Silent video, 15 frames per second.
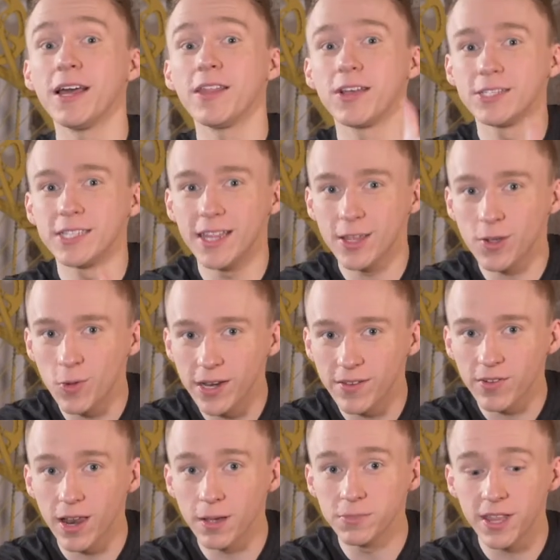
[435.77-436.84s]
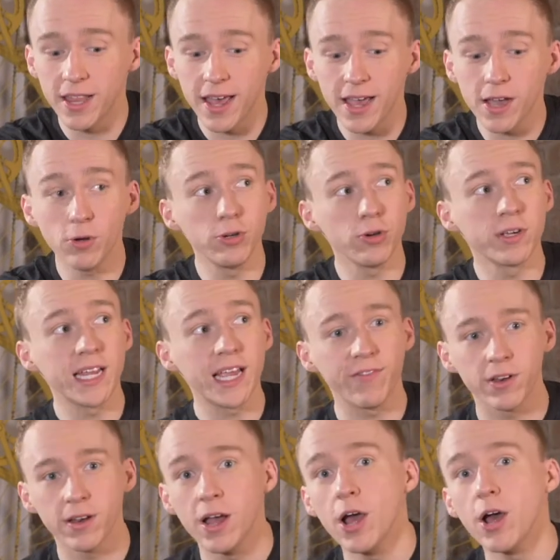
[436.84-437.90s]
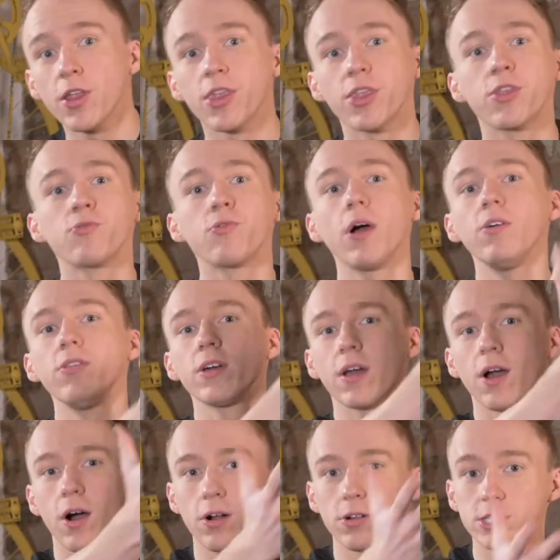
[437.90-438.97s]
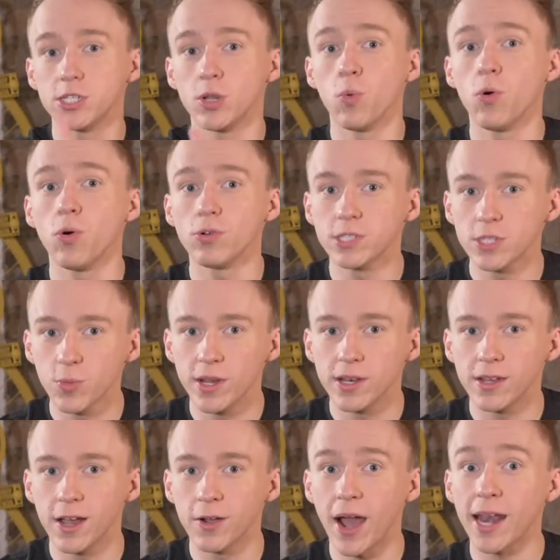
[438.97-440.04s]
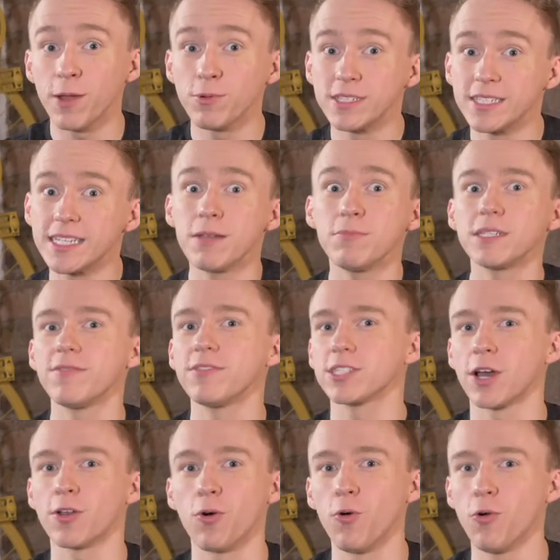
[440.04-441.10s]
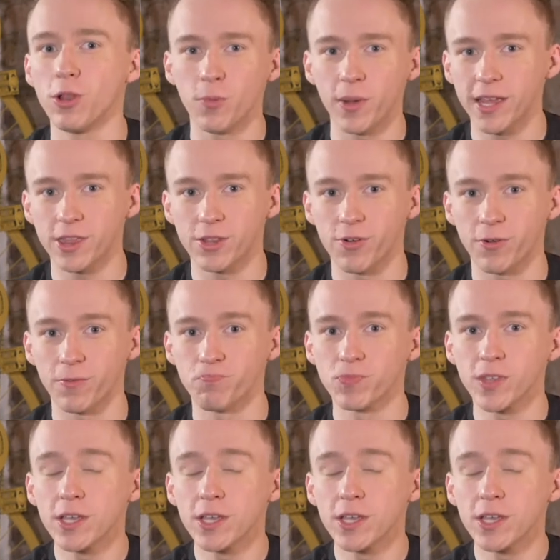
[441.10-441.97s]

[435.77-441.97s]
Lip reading: they'll see the Queen of Clubs there, or you could even throw the cards towards the window and it would seem as if it's gone all the way through.